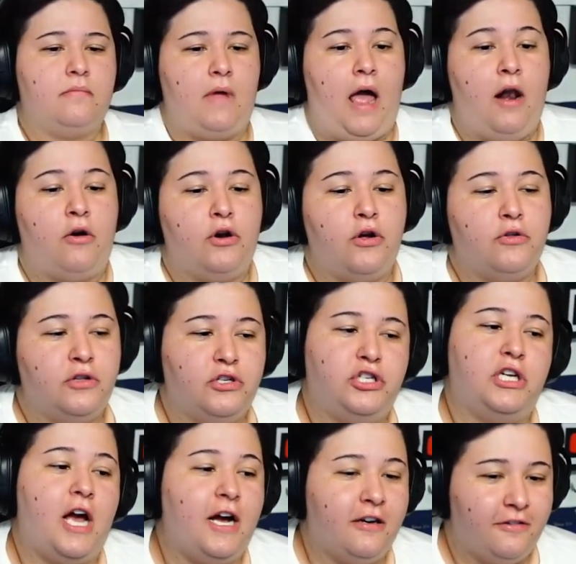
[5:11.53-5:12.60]
I don't know the
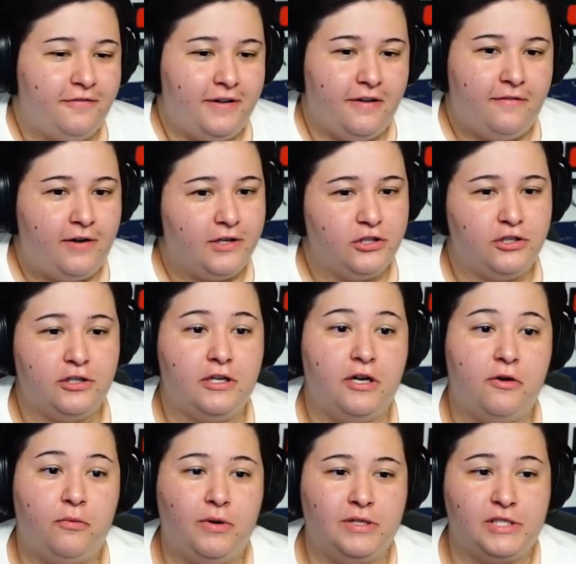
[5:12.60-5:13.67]
geography of
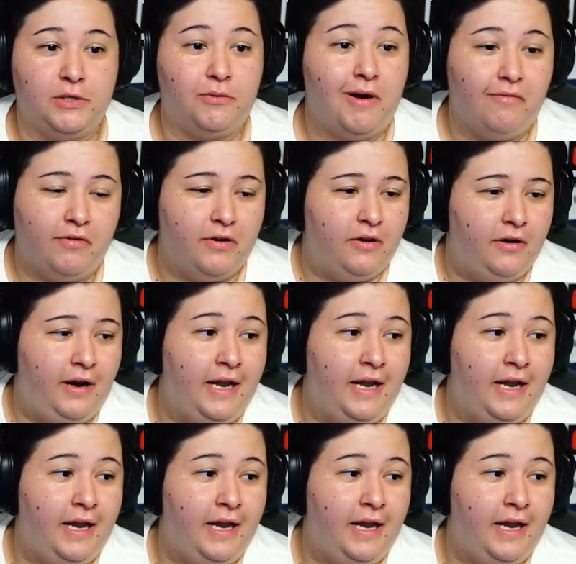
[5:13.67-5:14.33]
Australia whatsoever.